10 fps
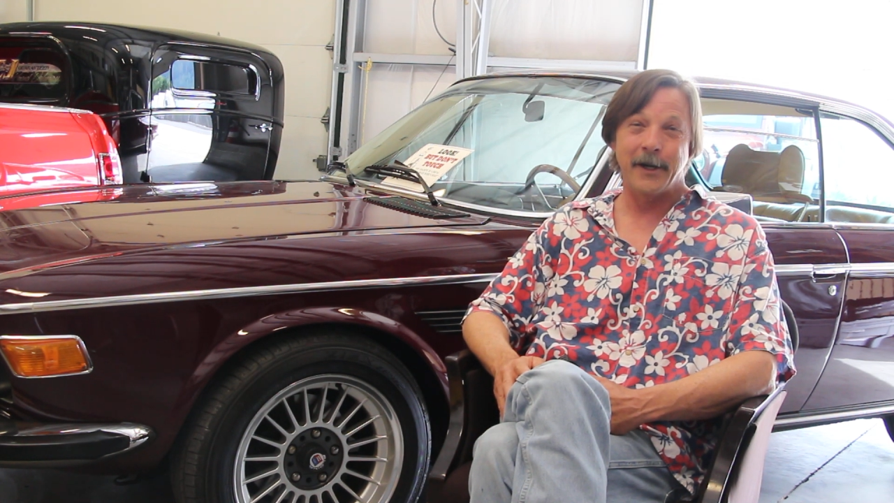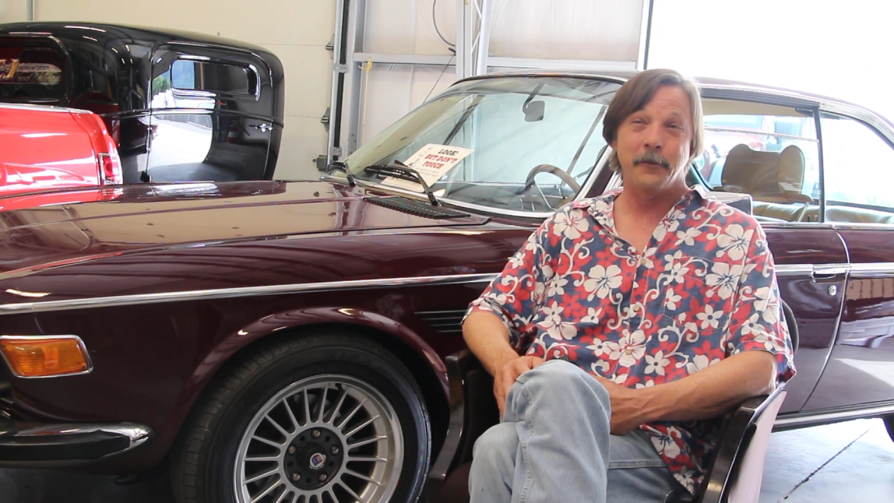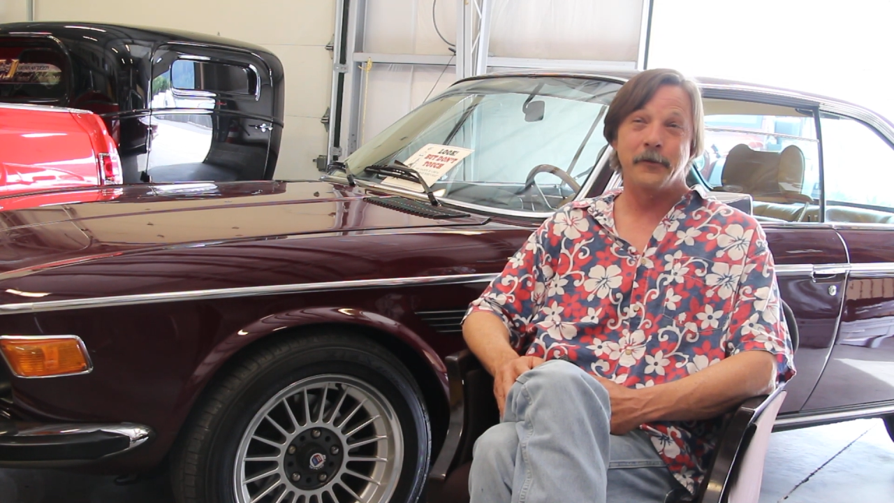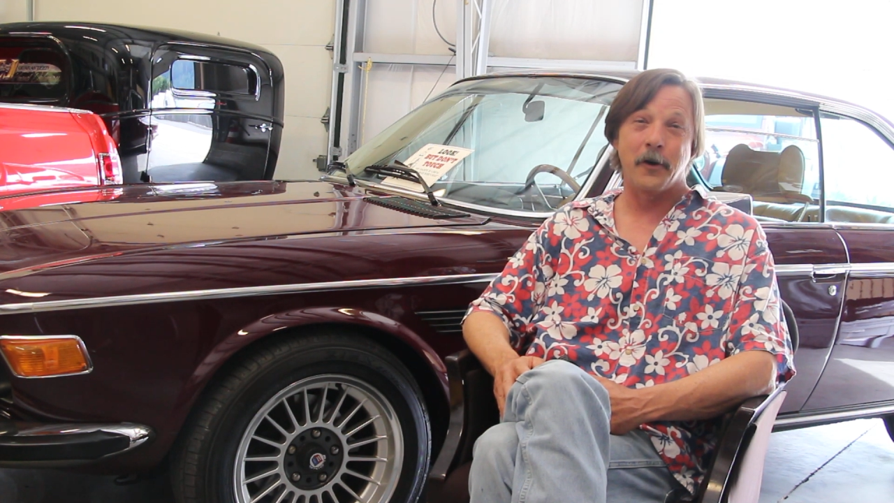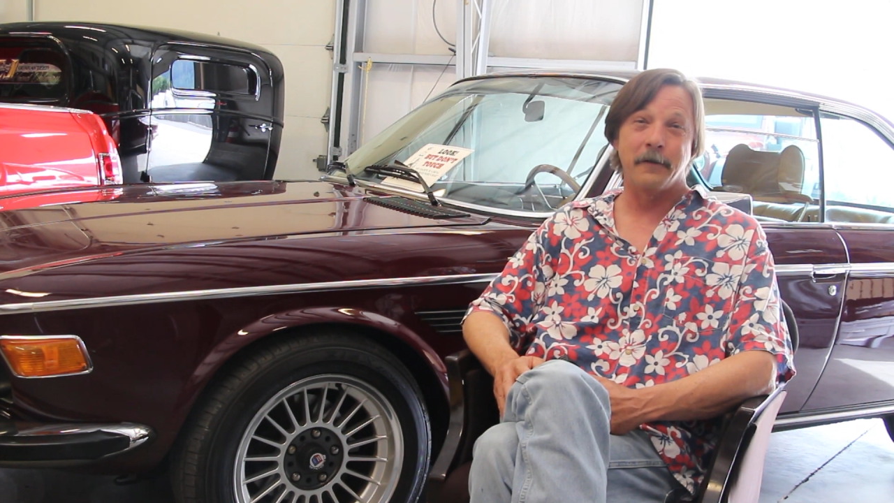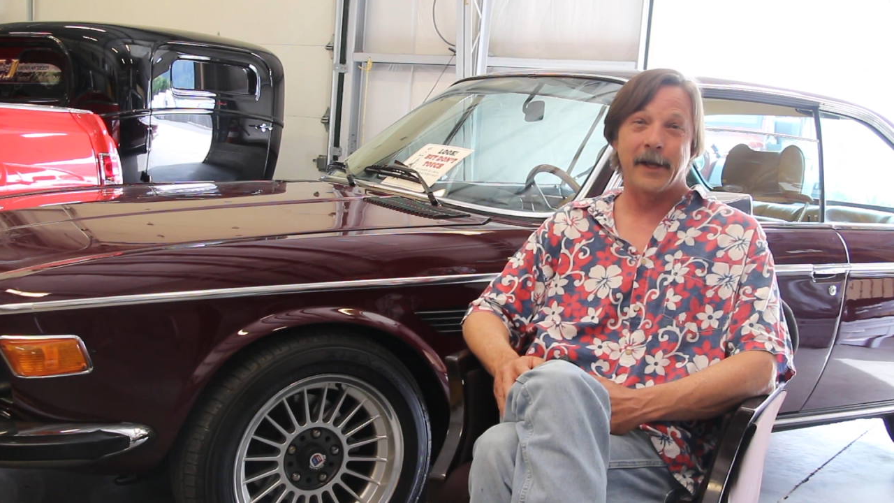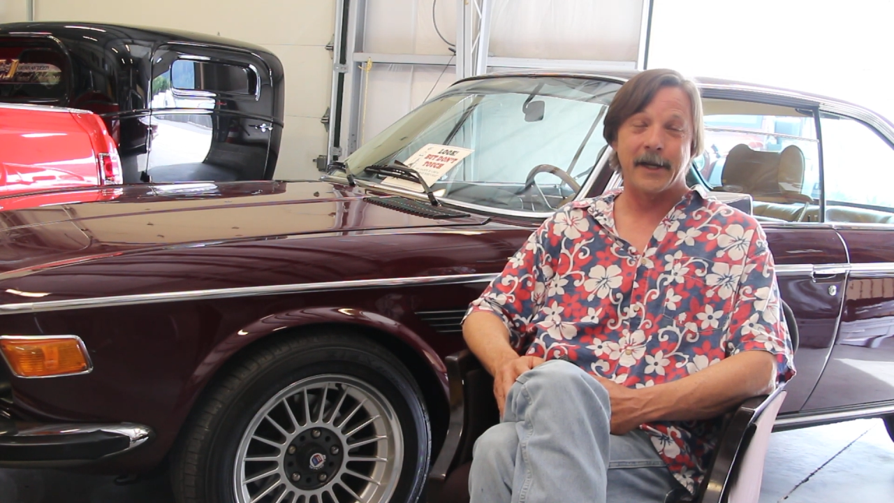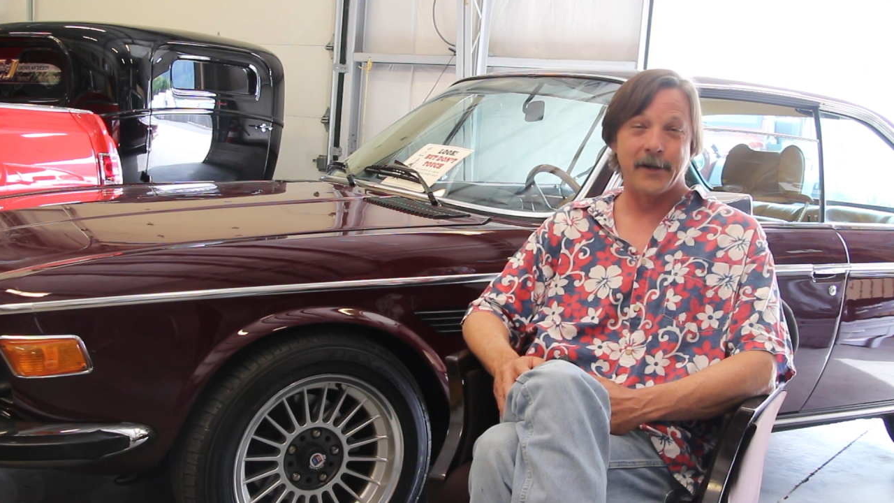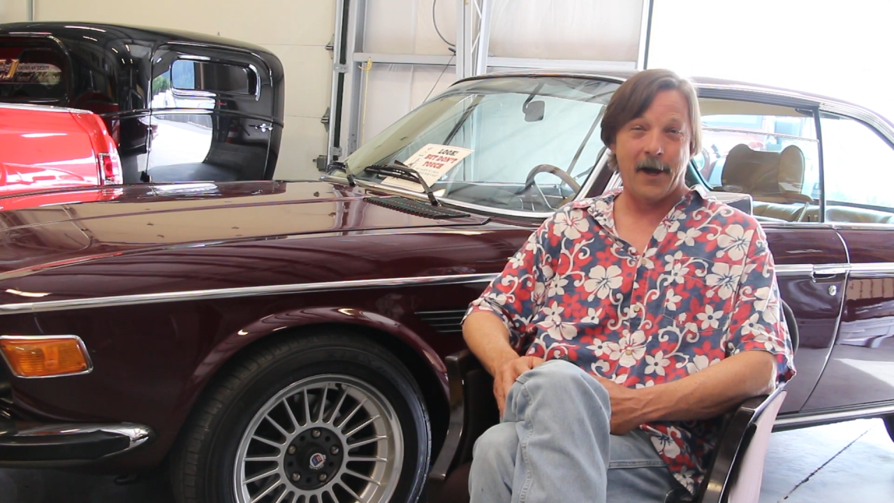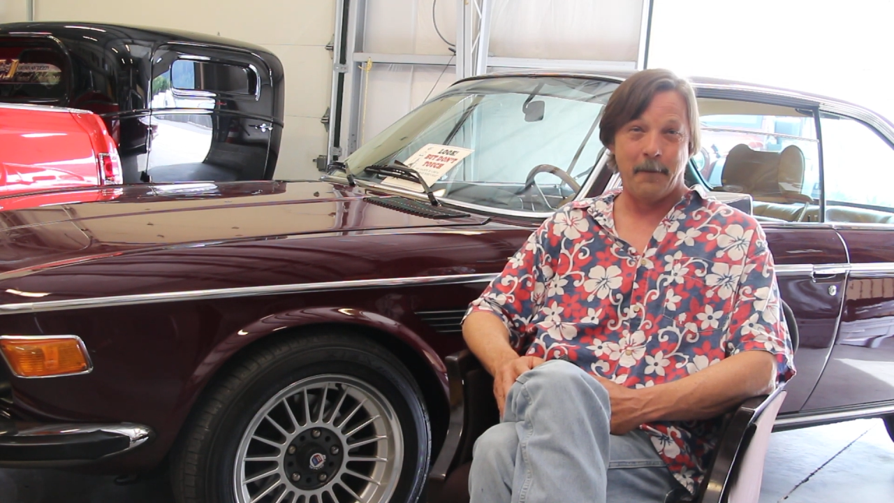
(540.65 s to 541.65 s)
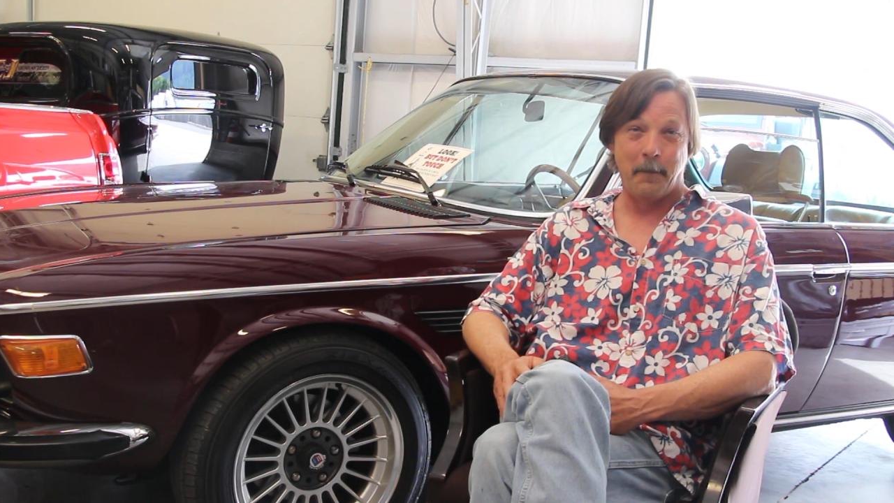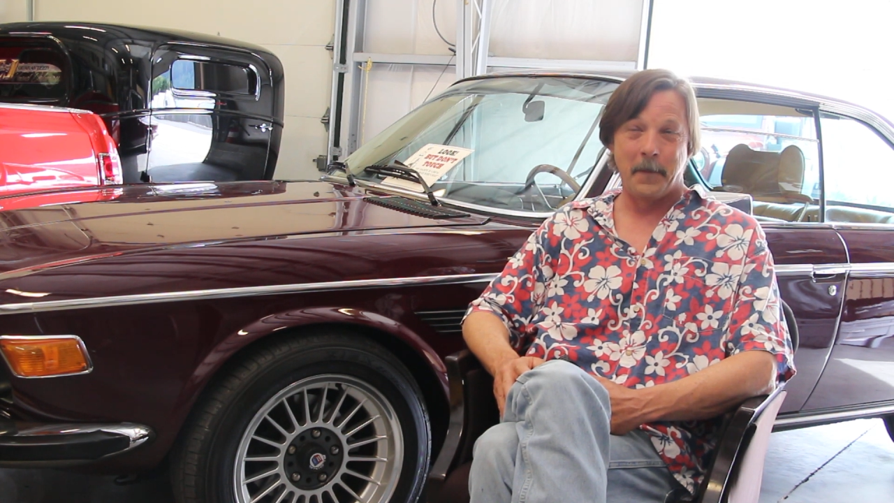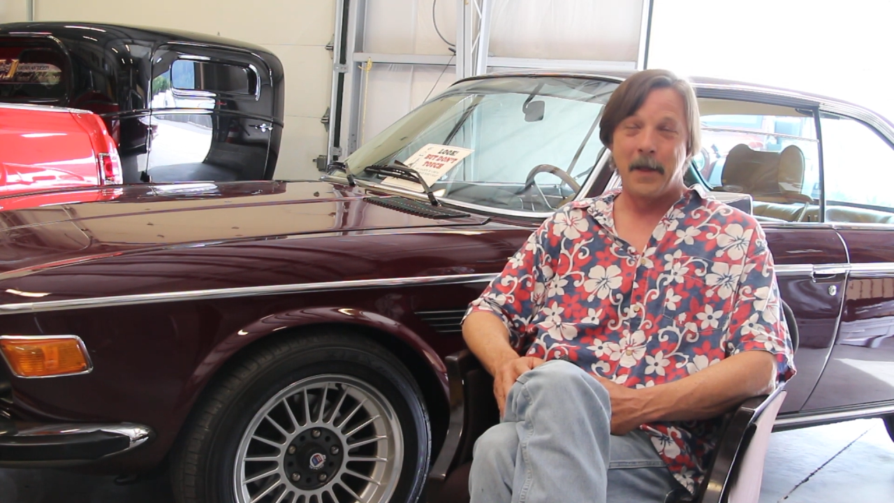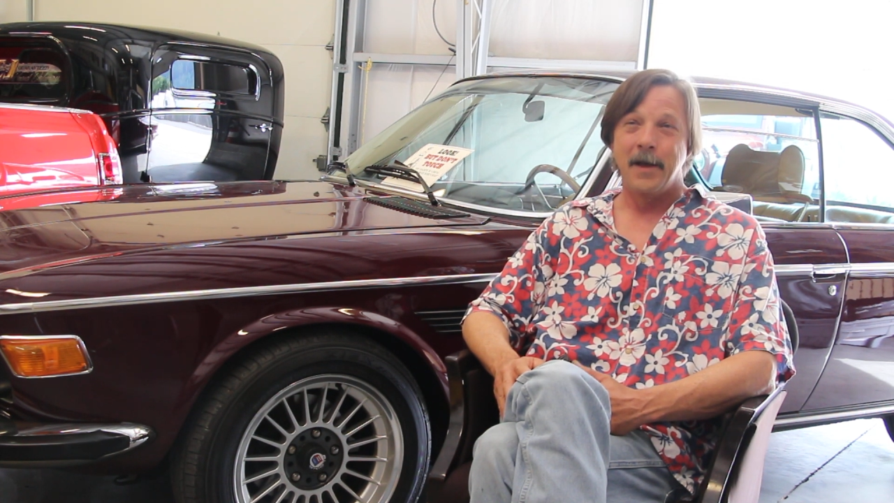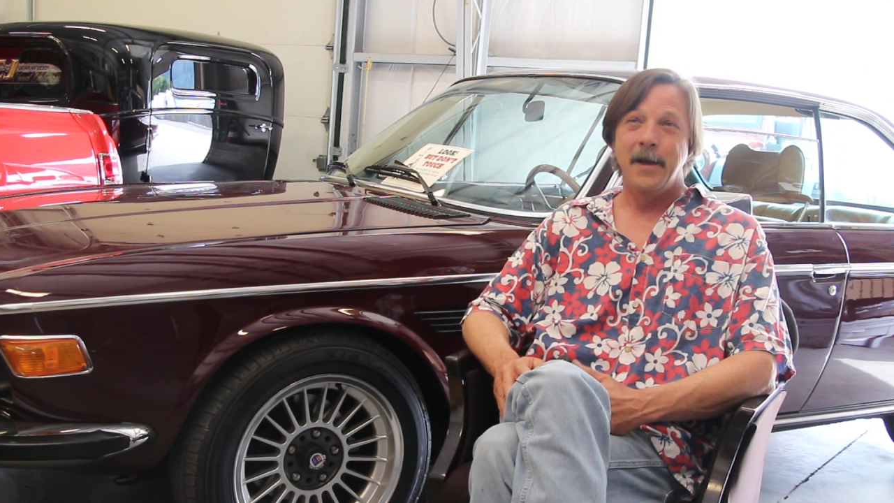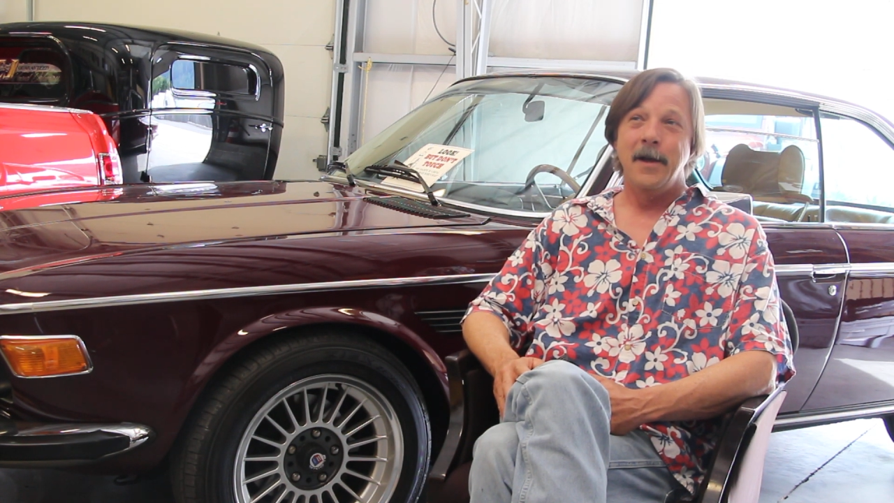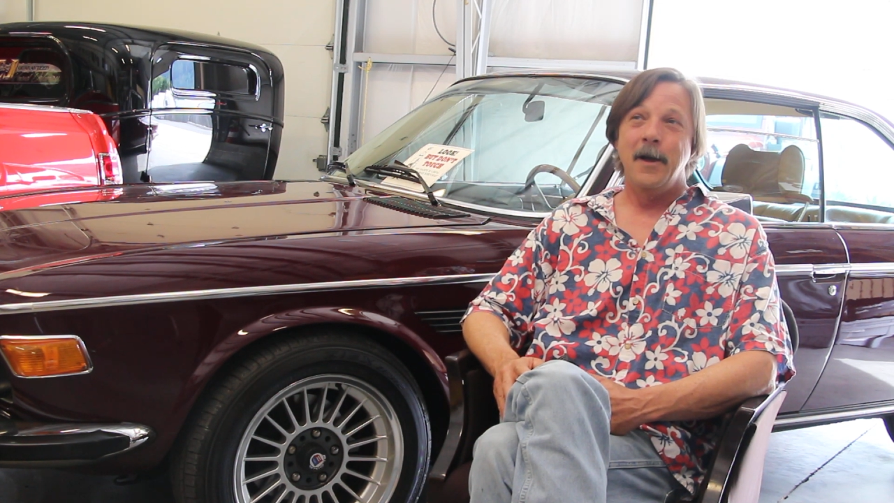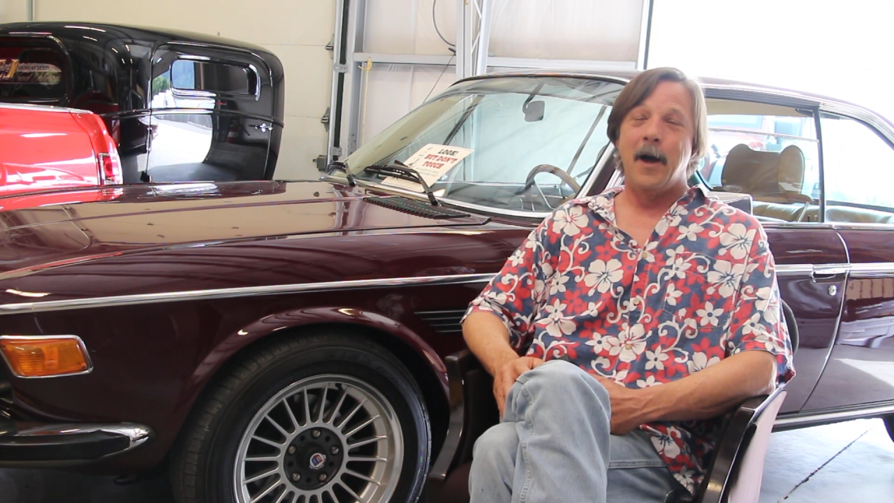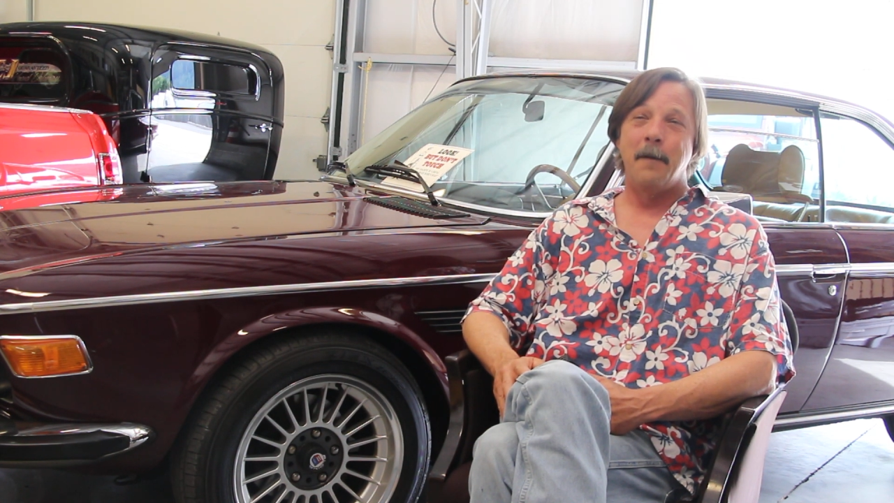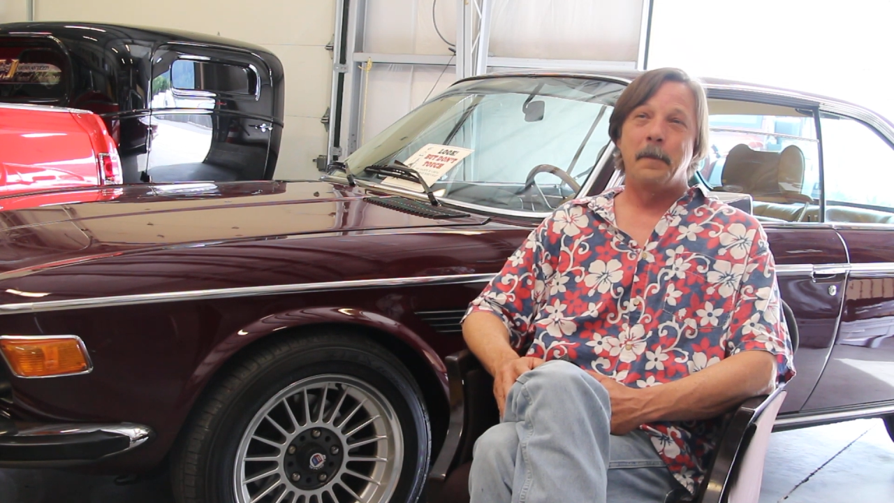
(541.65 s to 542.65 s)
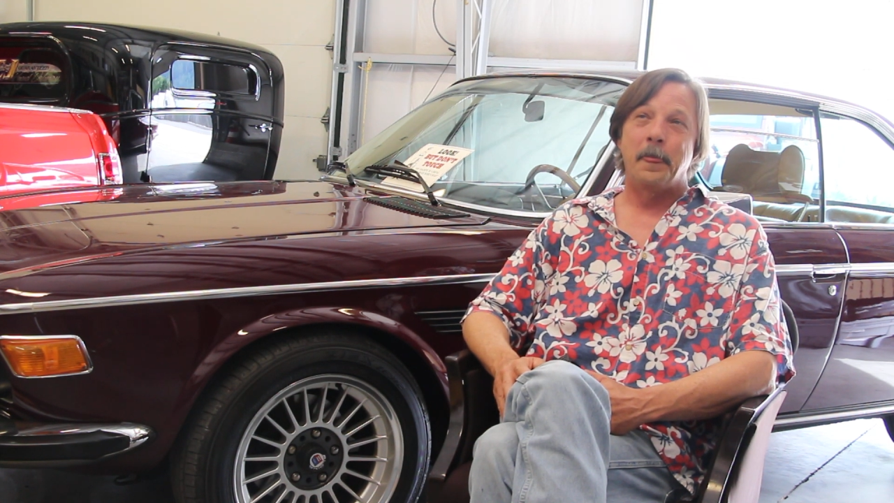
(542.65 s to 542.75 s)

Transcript: It drove like a top. A